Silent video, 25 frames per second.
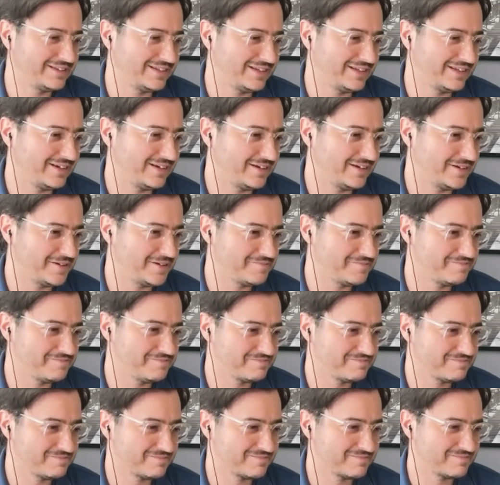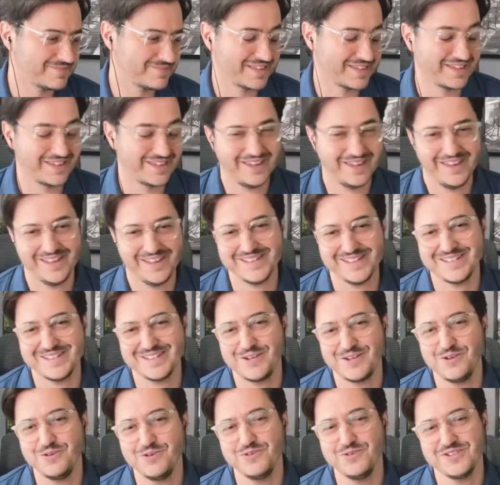um, has
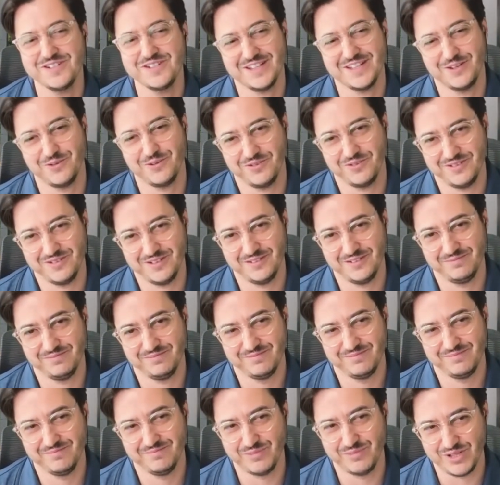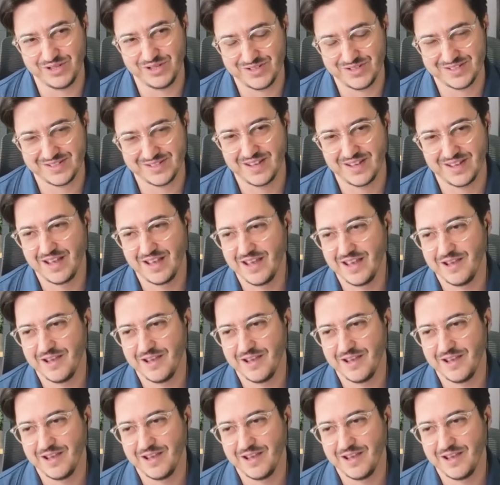huge security breaches.